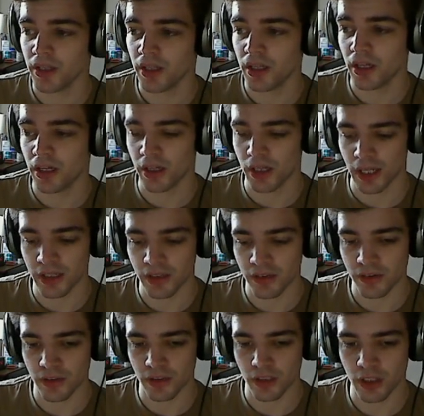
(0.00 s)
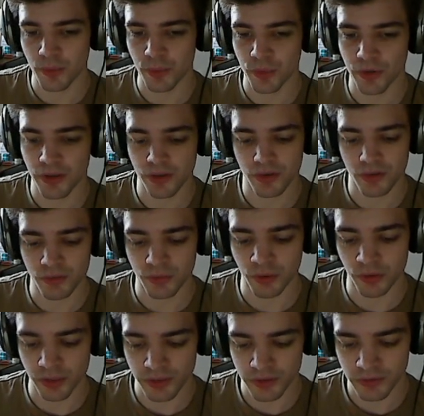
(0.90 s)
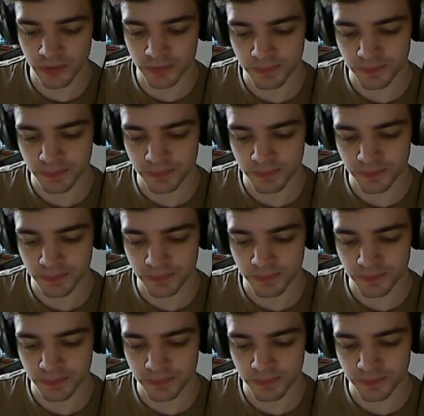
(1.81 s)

and there's a couple reasons for this.